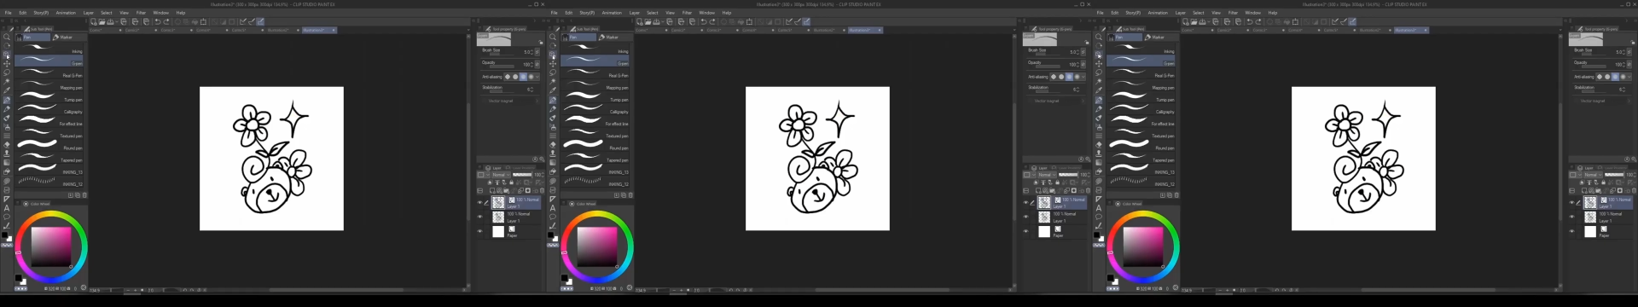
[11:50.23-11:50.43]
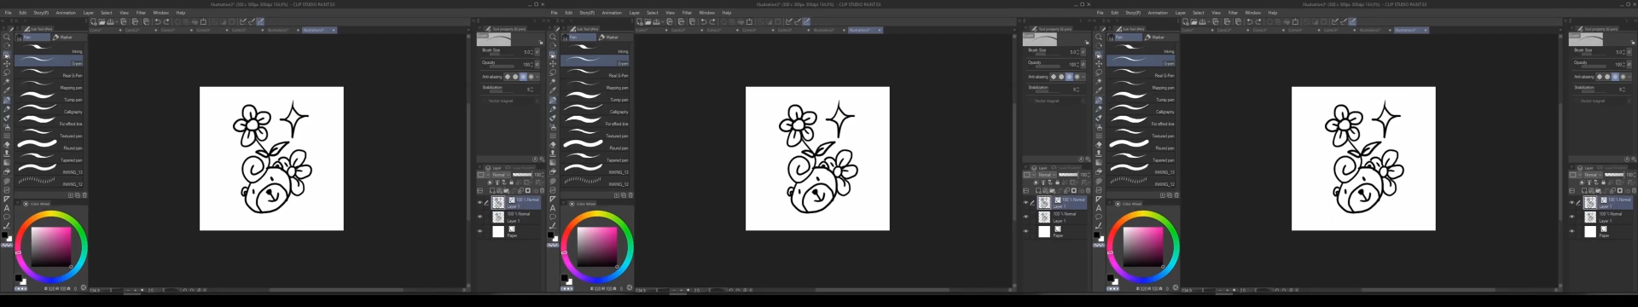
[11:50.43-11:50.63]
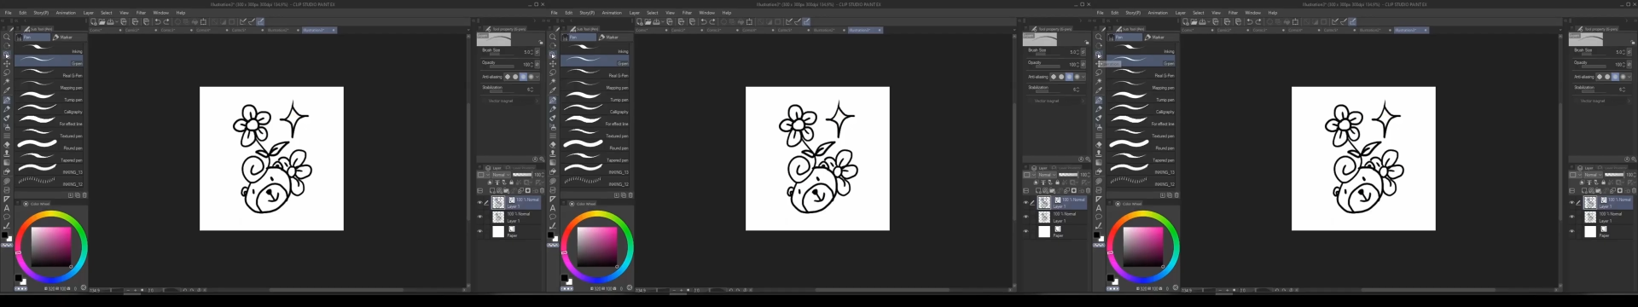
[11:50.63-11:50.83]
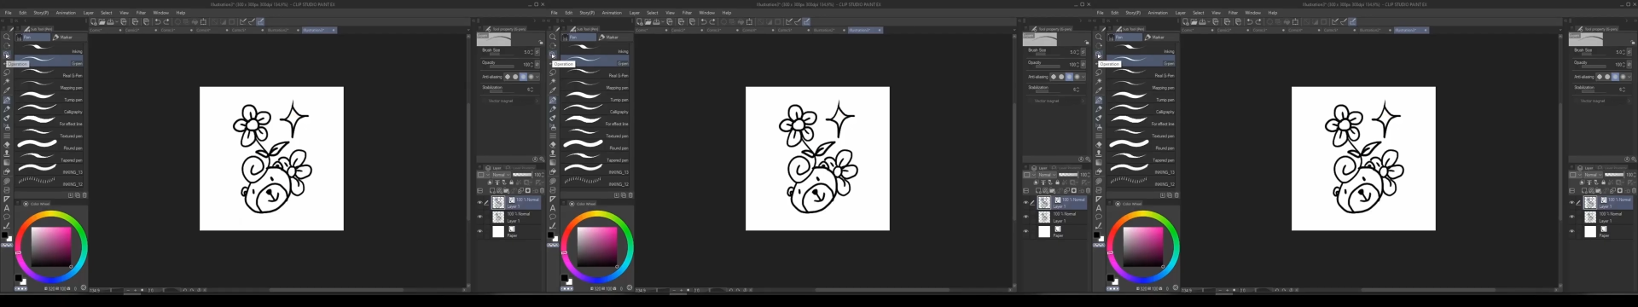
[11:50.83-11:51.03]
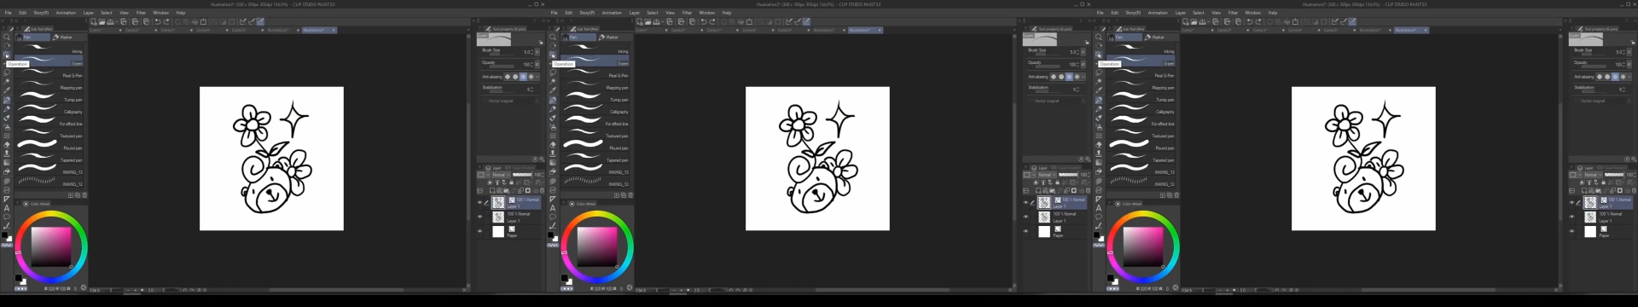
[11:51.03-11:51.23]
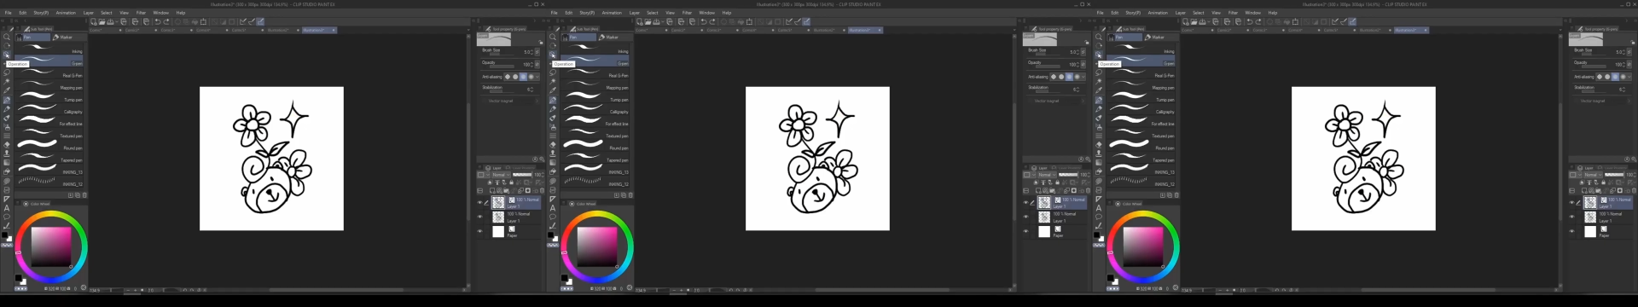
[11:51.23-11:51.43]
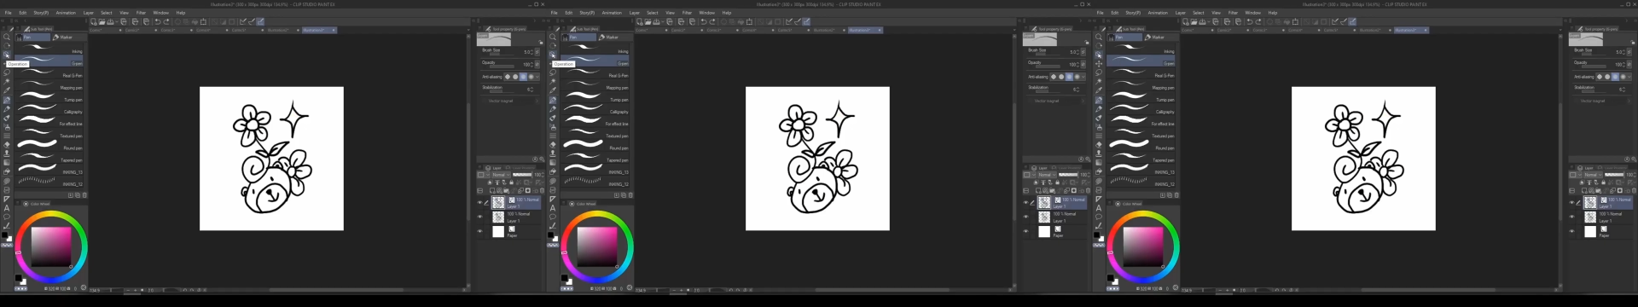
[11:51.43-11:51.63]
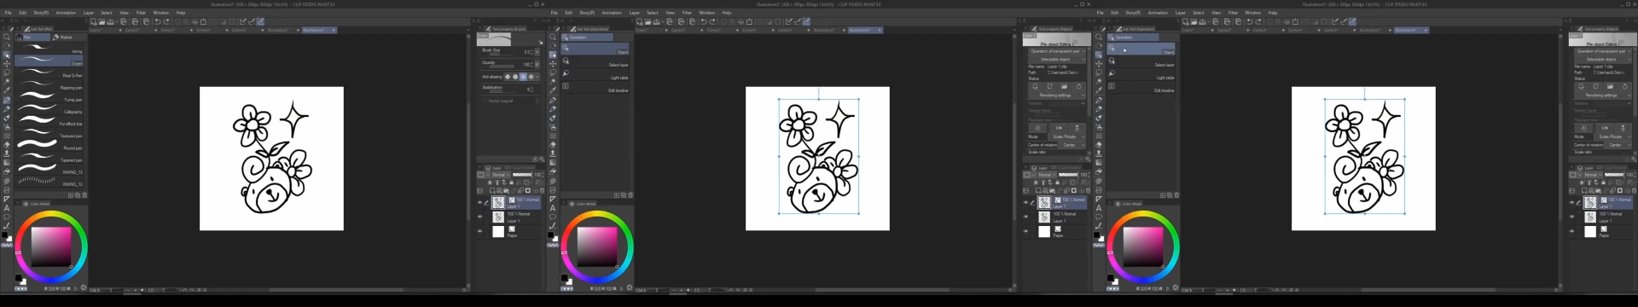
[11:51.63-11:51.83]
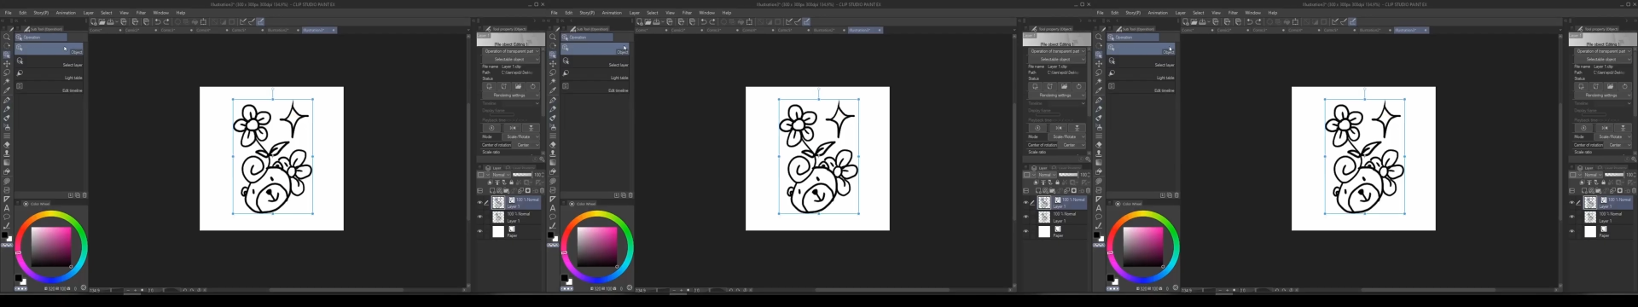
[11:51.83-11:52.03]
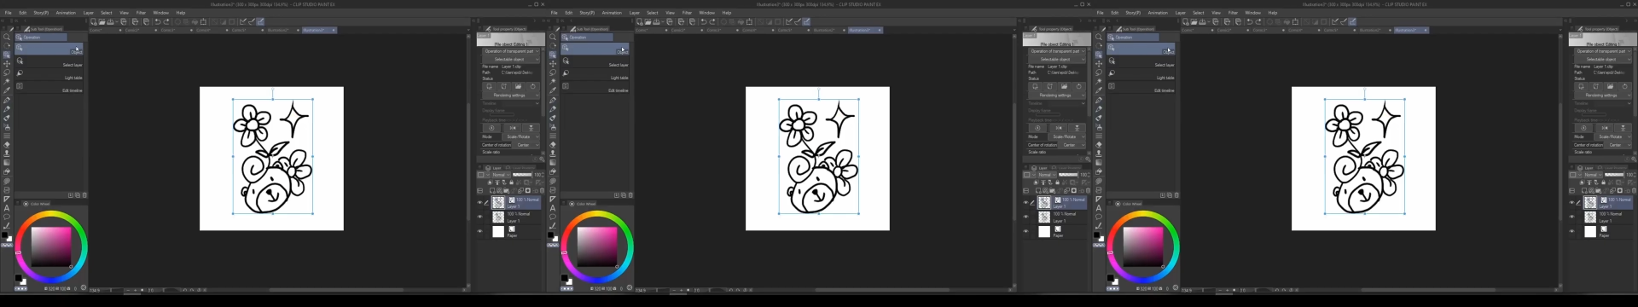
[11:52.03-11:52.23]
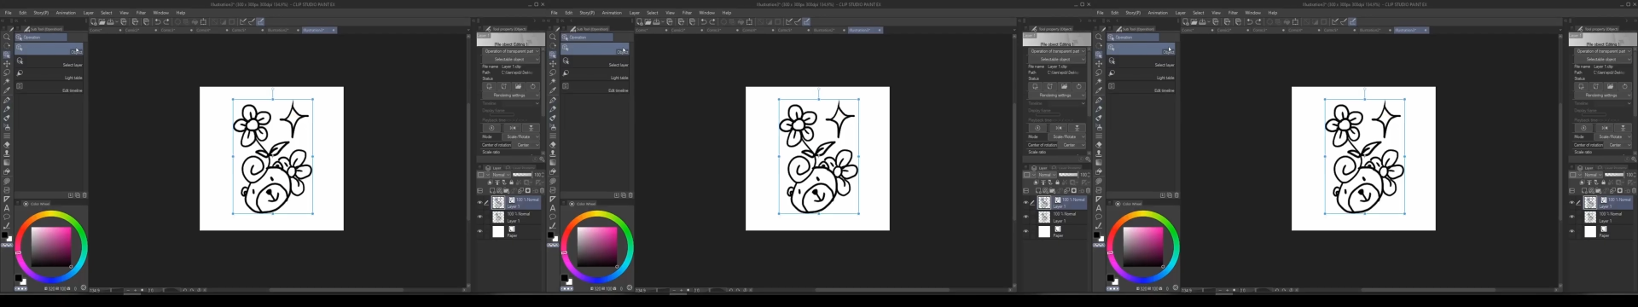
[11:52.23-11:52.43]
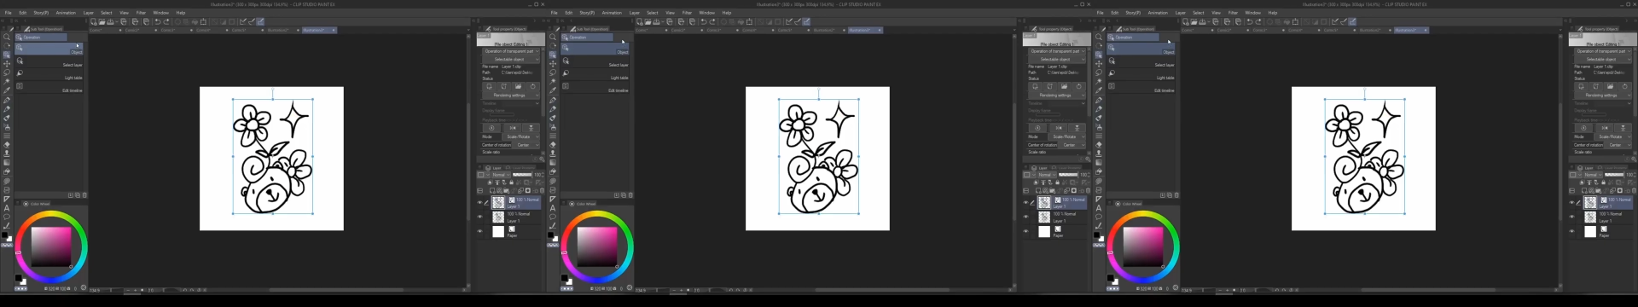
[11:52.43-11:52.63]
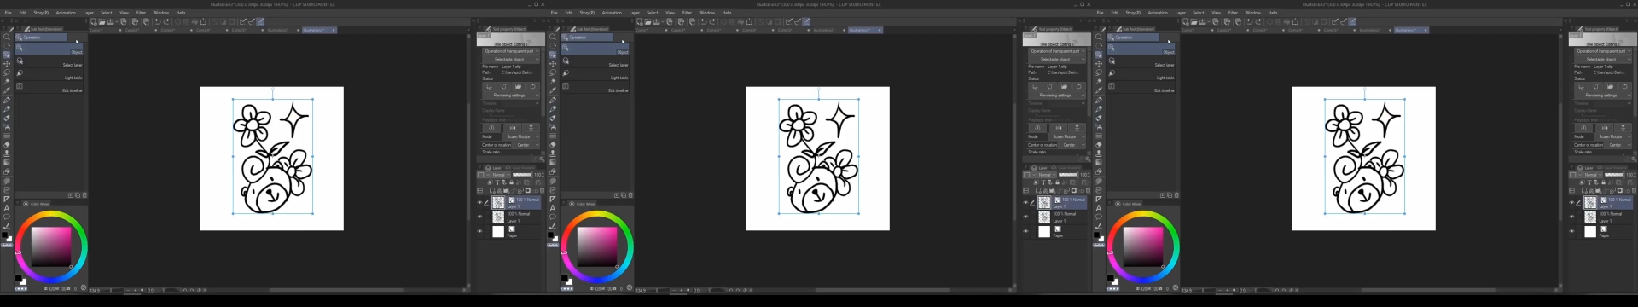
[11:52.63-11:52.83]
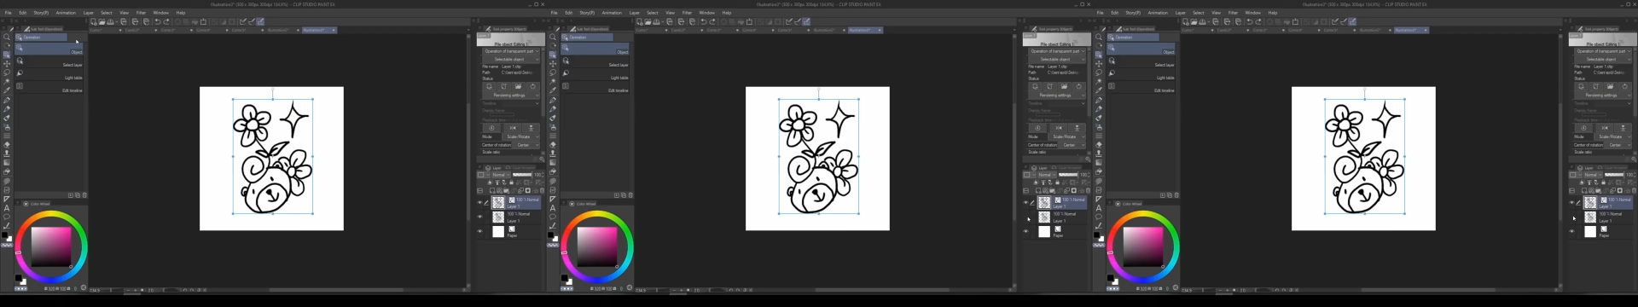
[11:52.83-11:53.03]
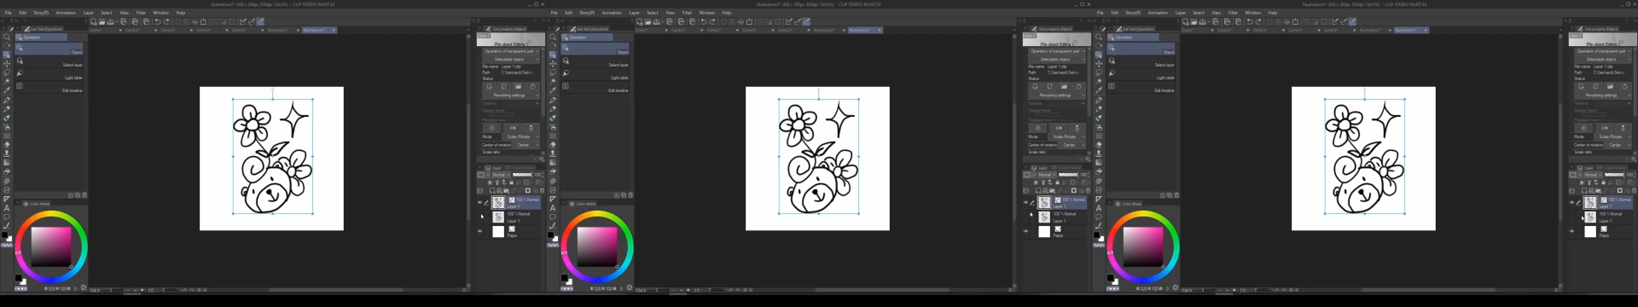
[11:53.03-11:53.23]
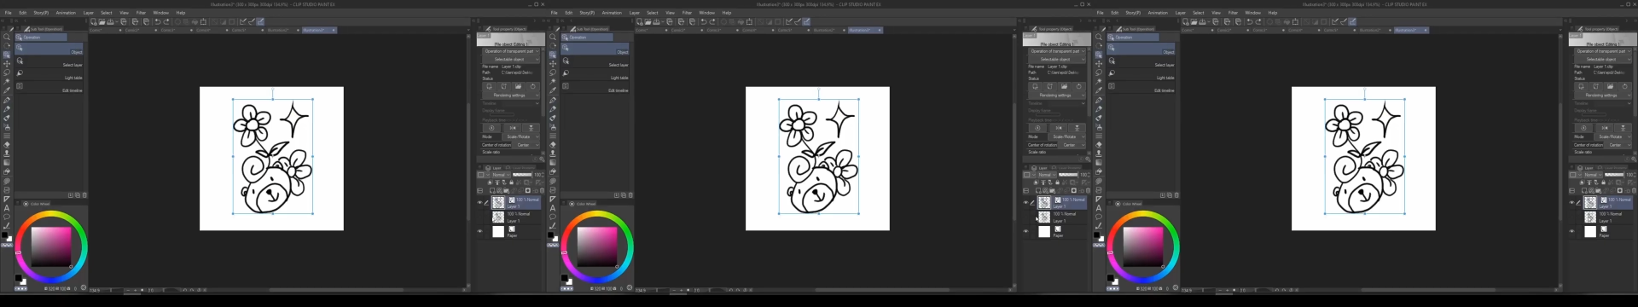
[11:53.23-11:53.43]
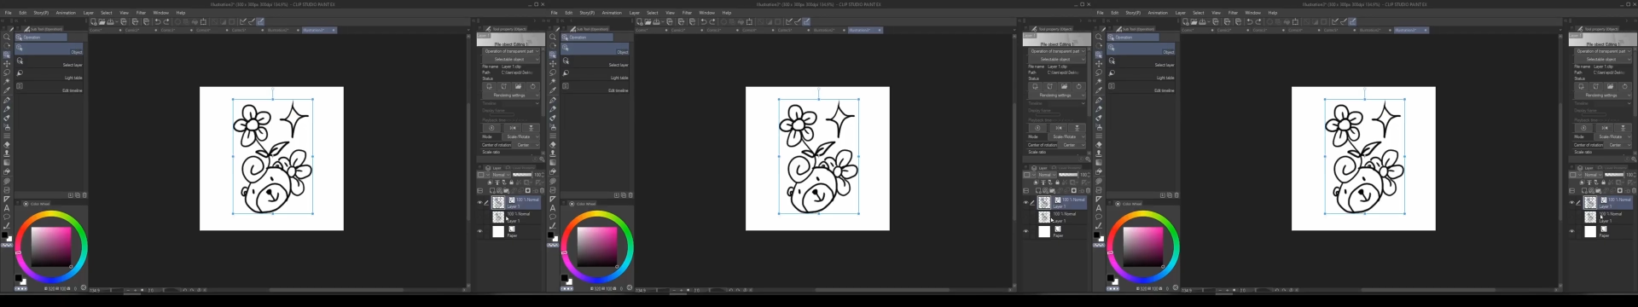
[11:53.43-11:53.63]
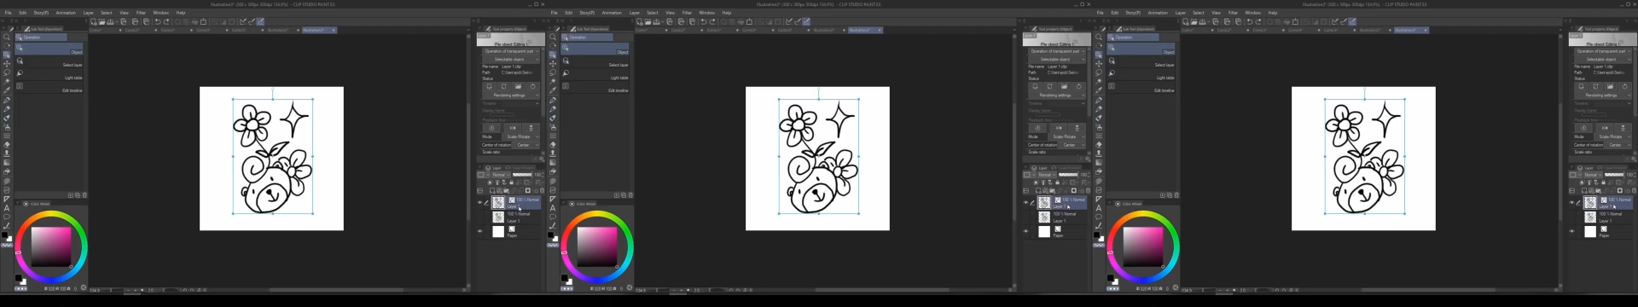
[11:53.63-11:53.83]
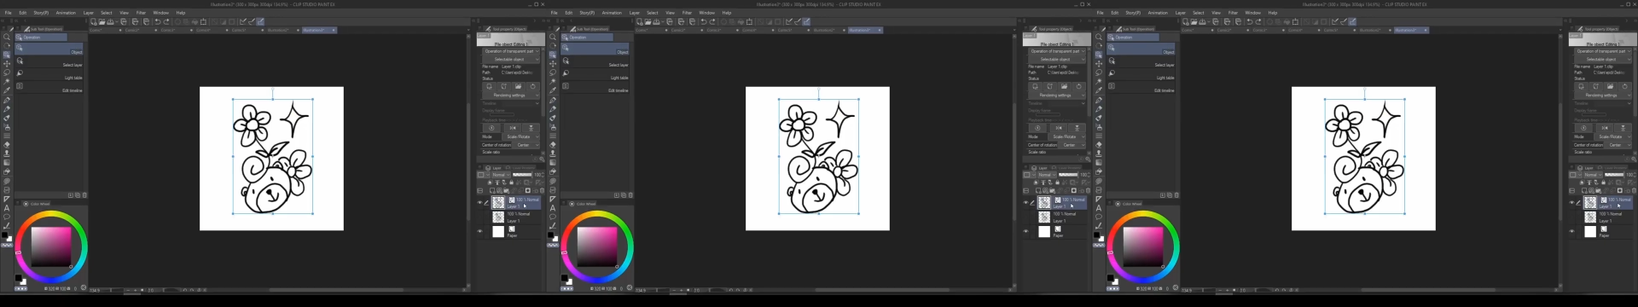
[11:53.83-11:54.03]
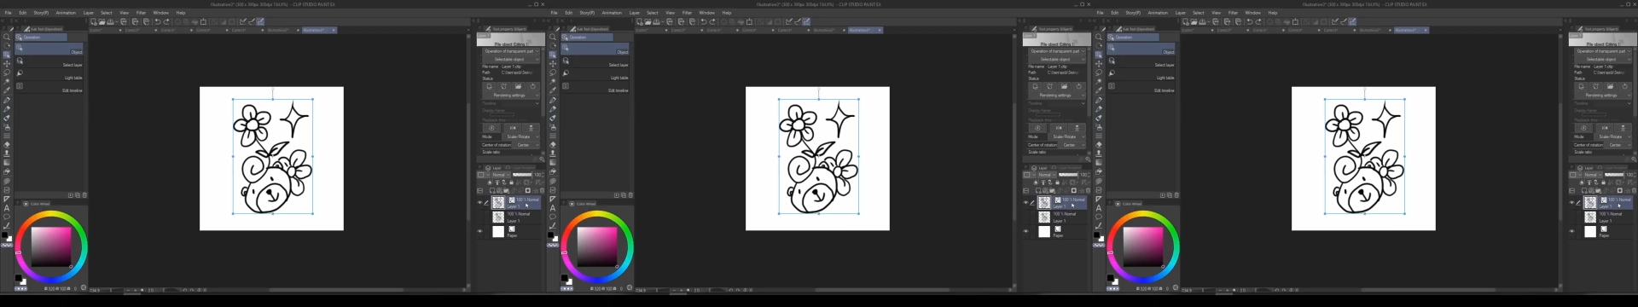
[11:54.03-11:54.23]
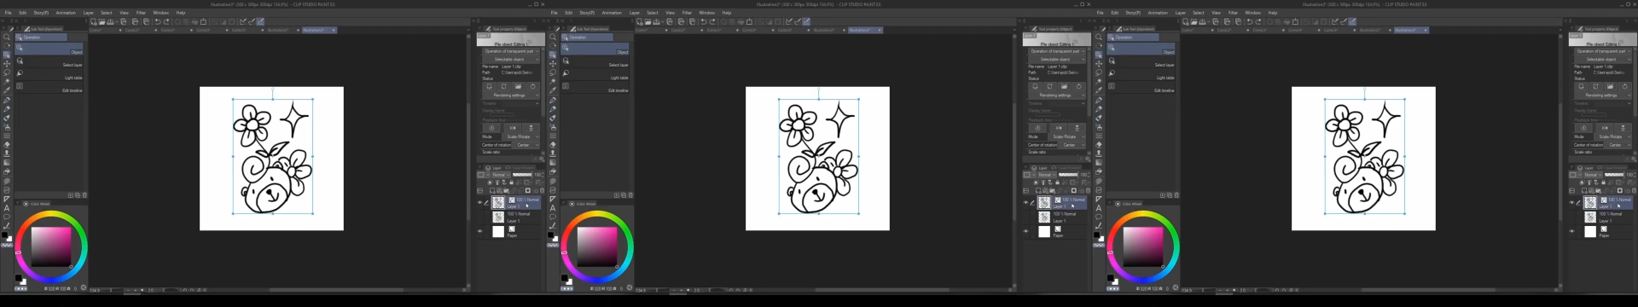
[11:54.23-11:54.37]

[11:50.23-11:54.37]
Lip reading: No face is visible, so there are no lips to read.